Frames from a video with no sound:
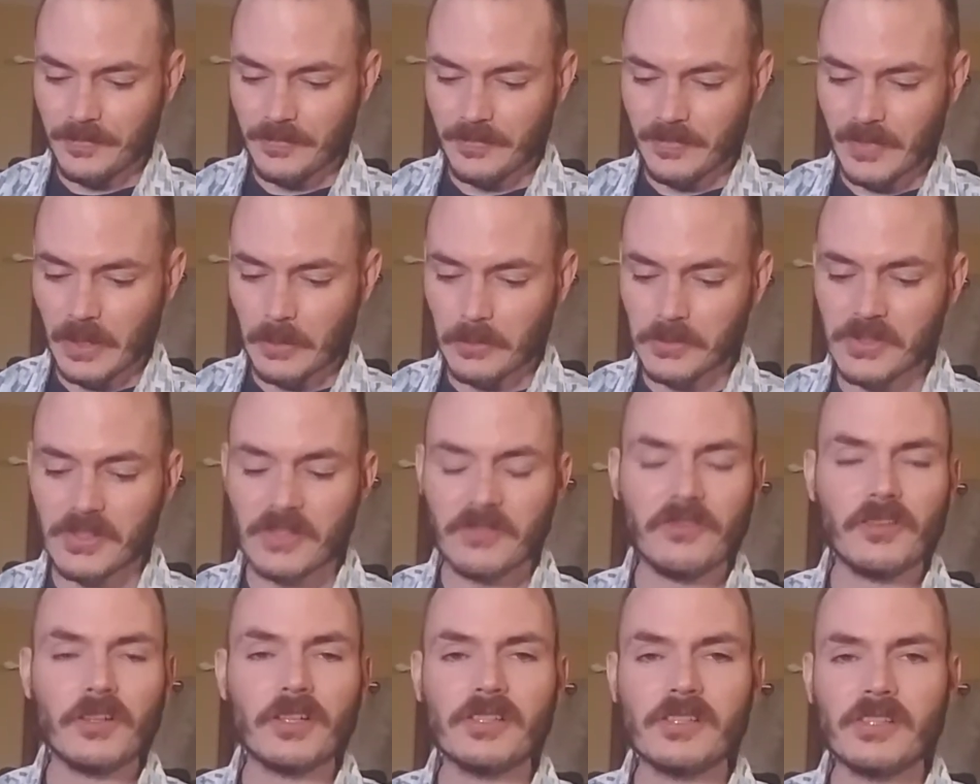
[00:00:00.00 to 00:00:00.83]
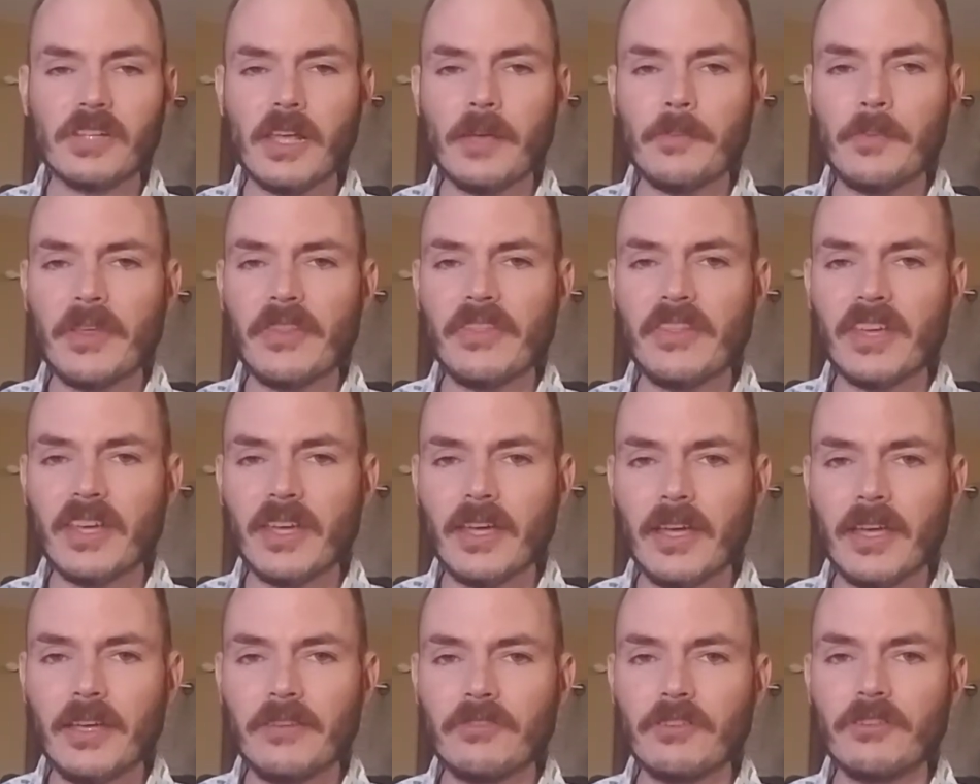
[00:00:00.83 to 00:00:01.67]
That was the first time I think
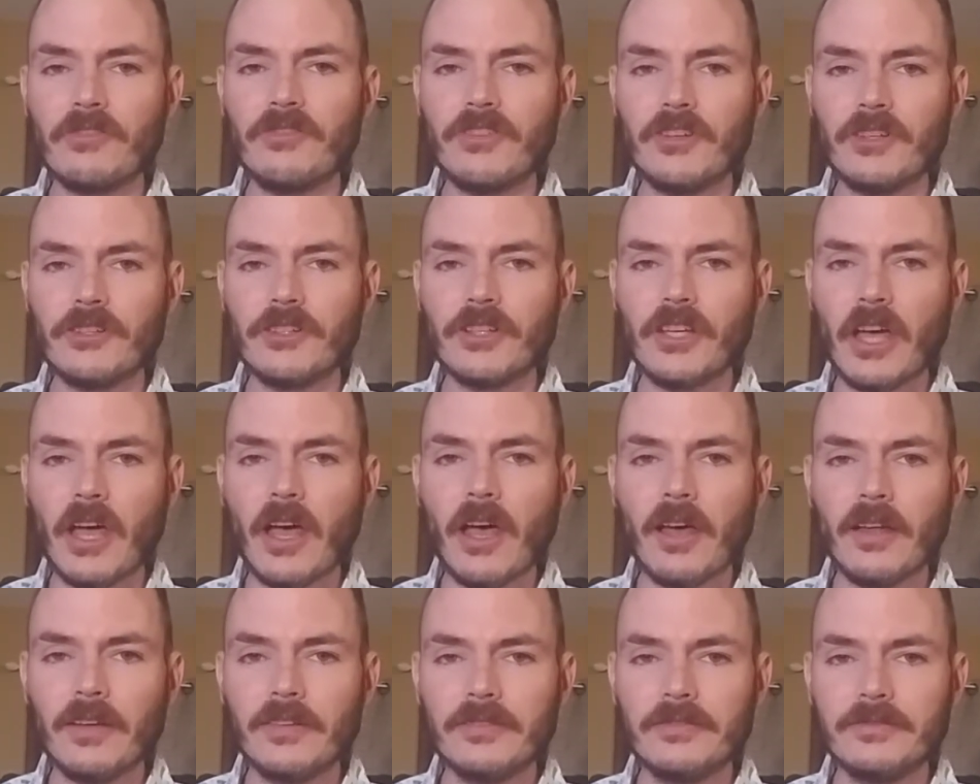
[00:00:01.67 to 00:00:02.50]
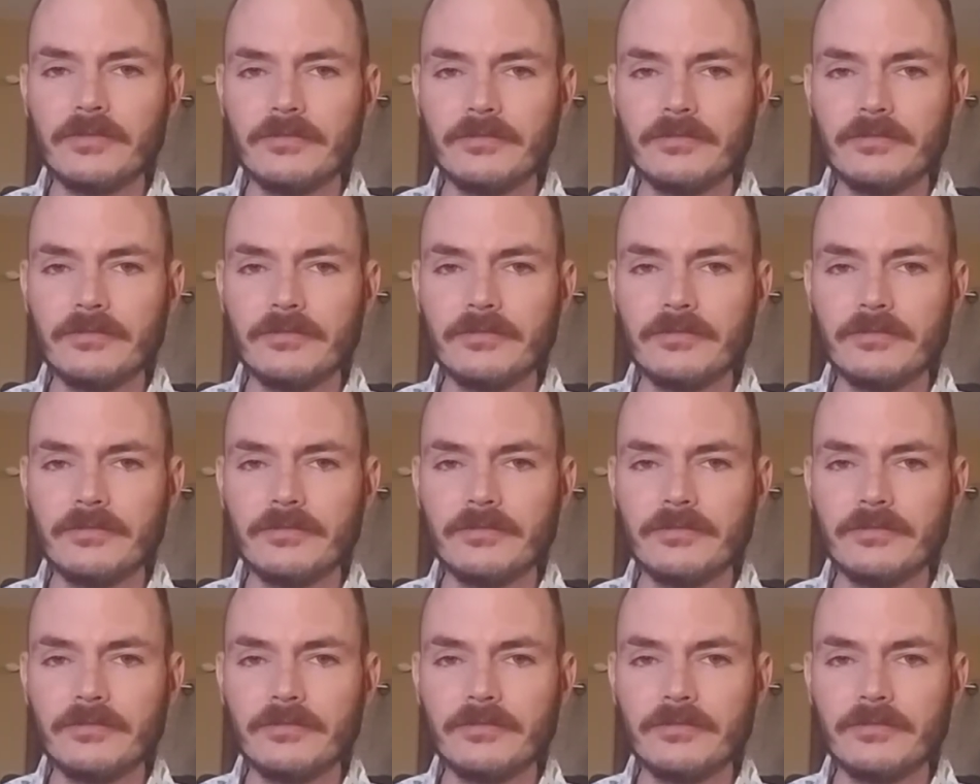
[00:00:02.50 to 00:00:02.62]
I ever feared God.